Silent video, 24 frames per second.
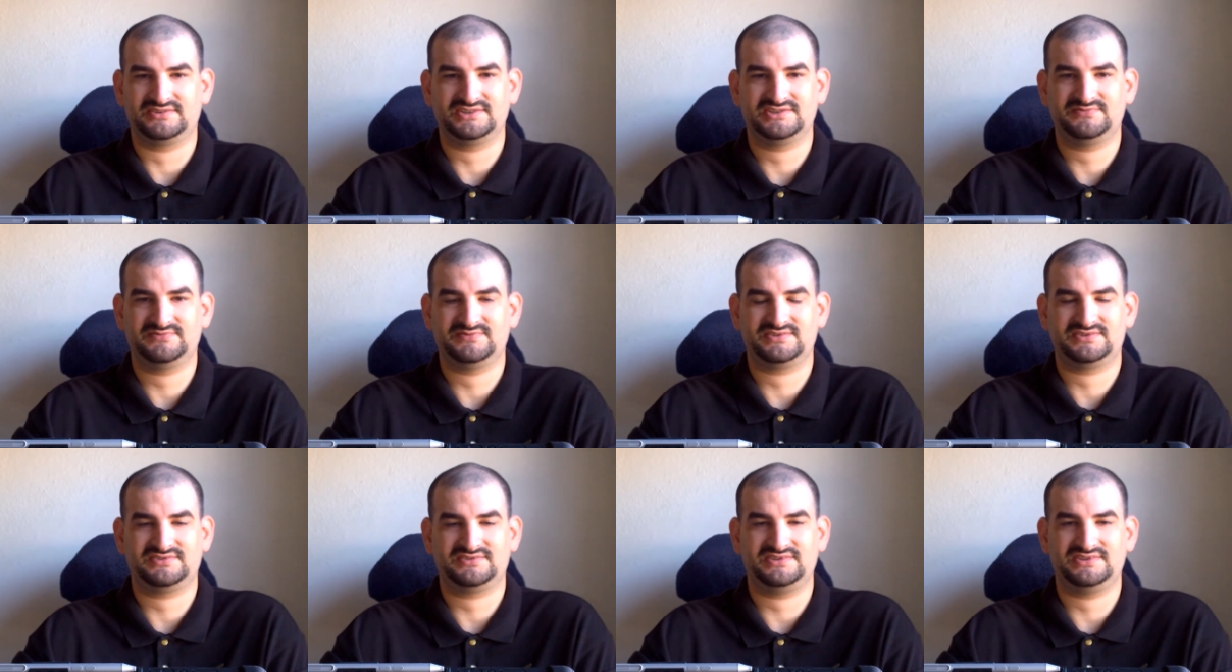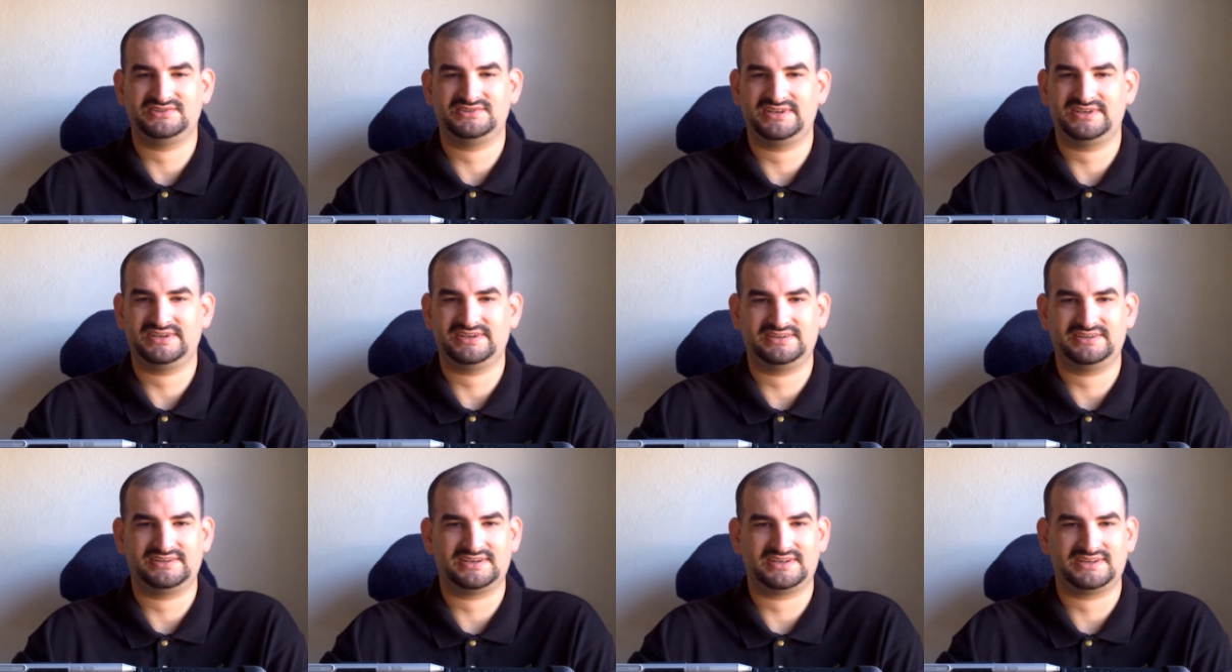Christmas trees
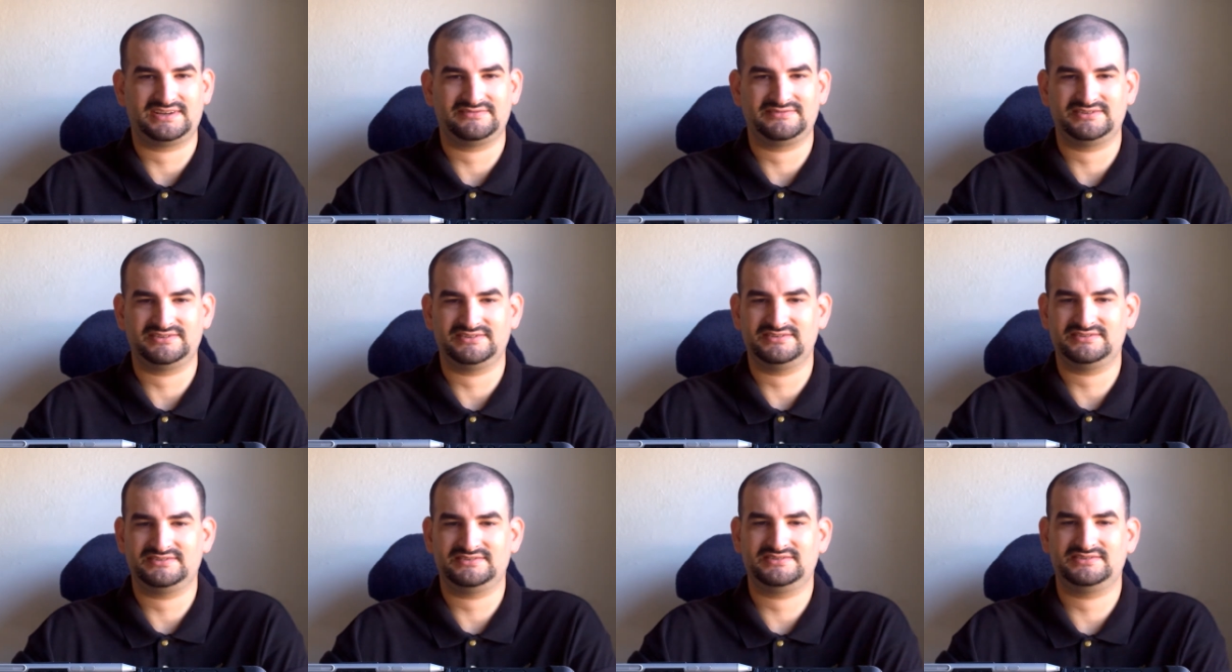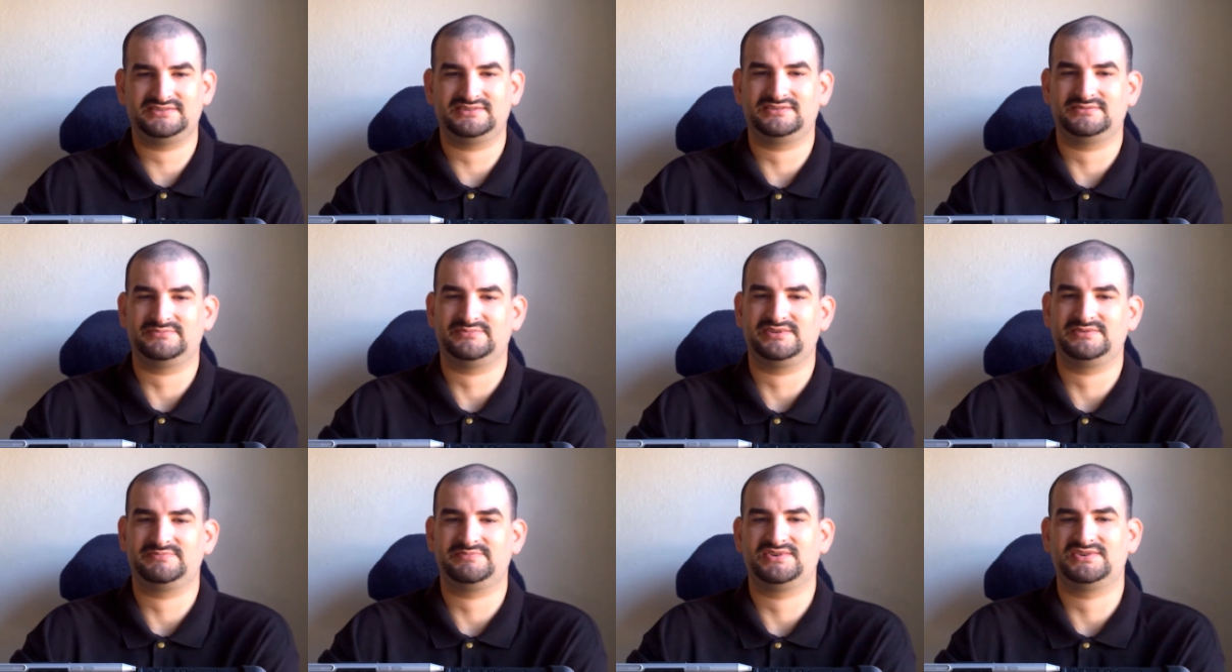hanging out of it. It'll
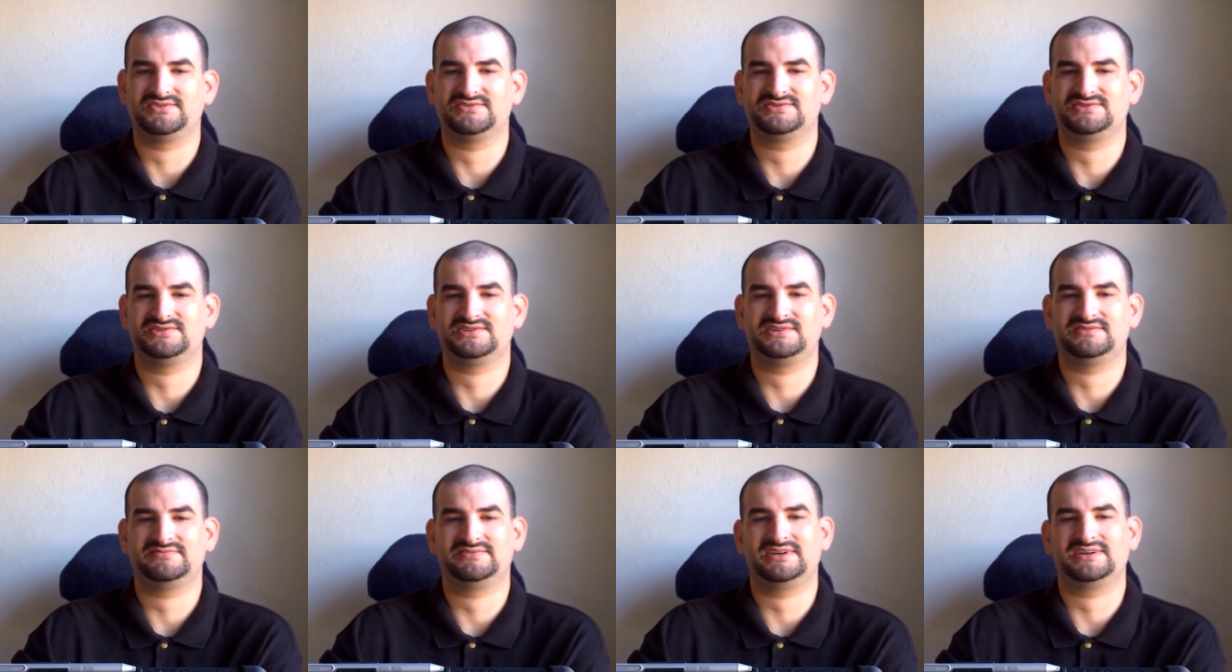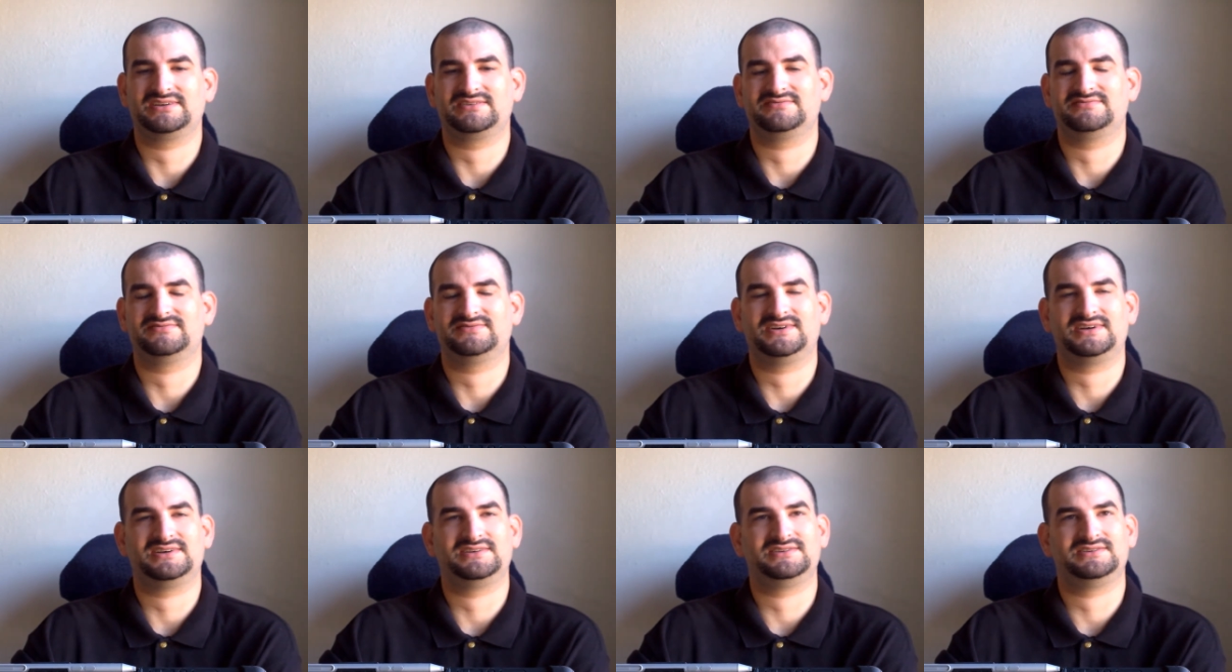be posted if I can
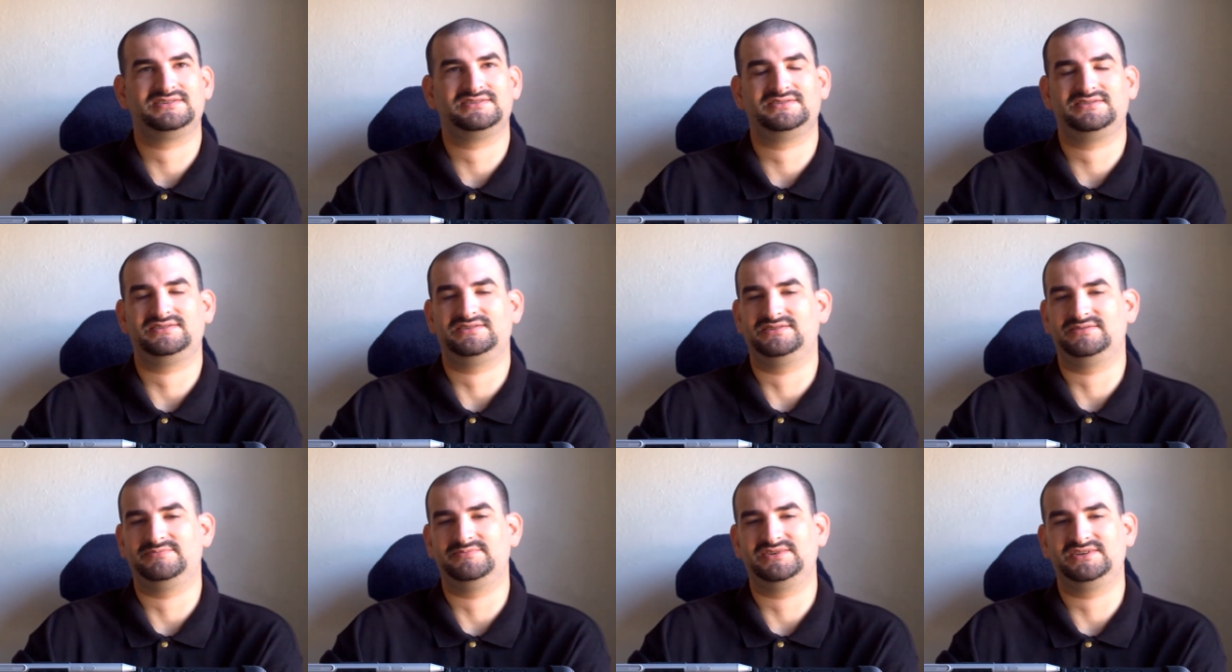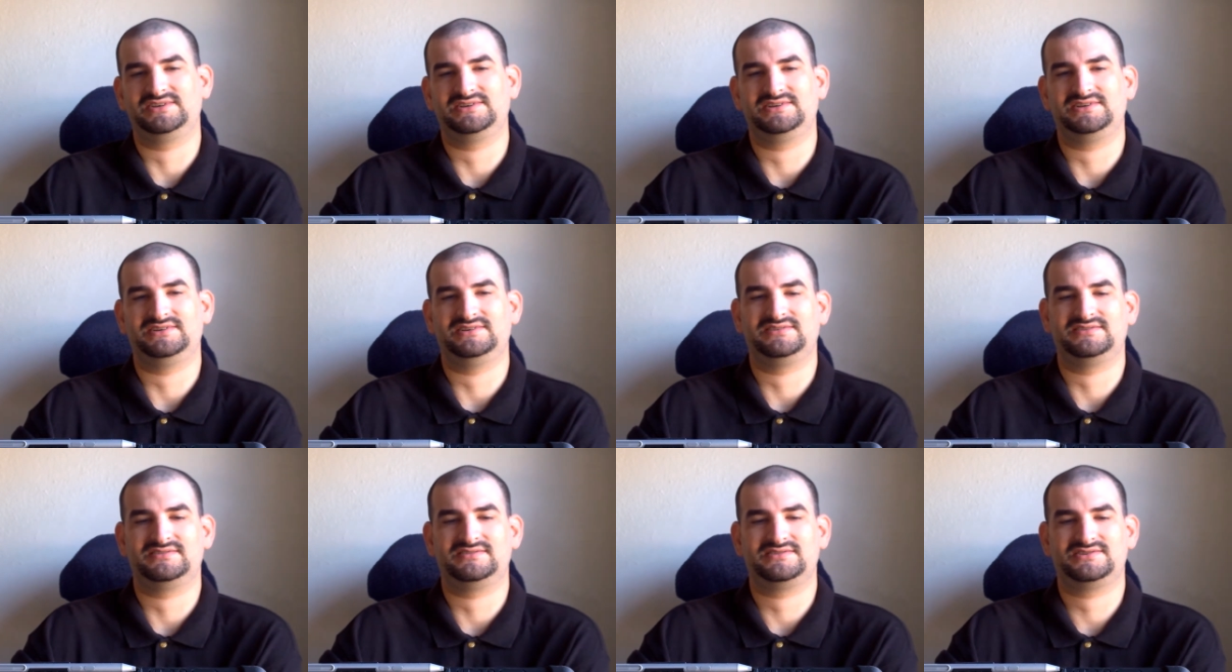find it in the
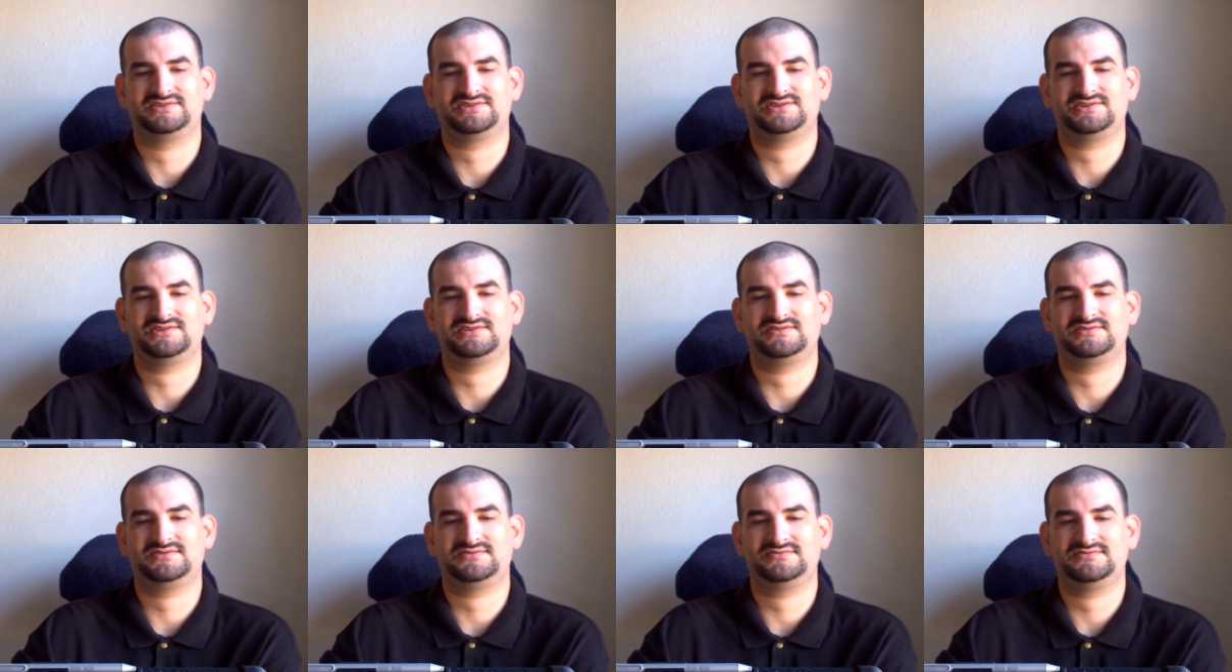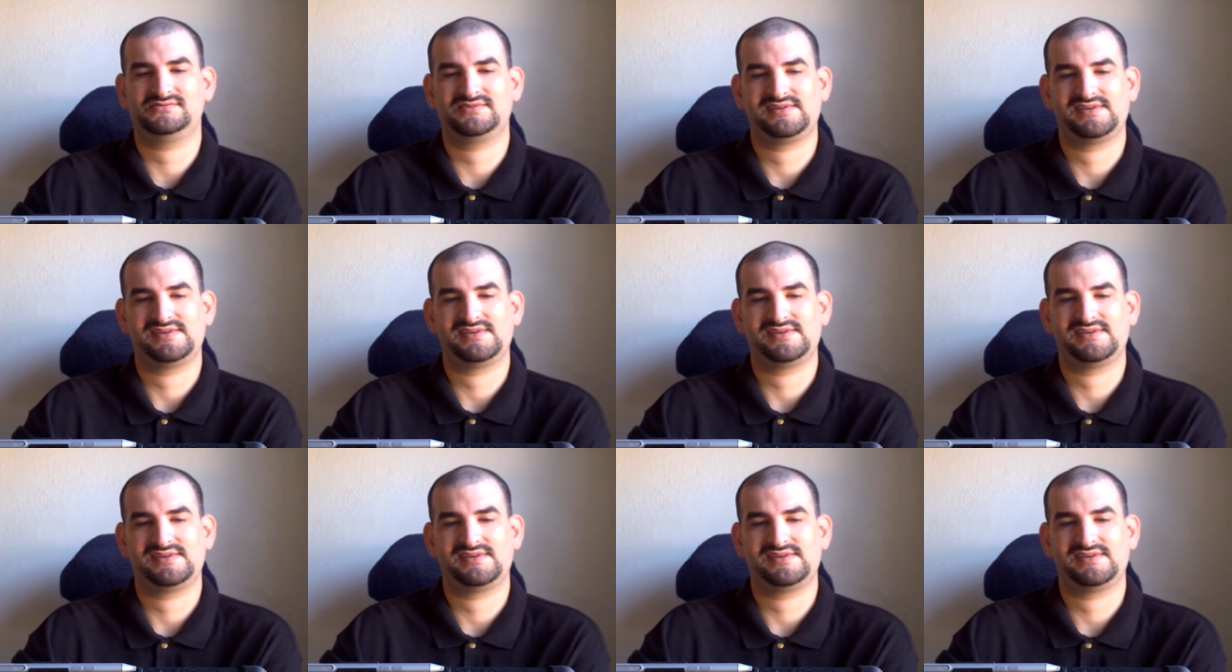beginning of the show.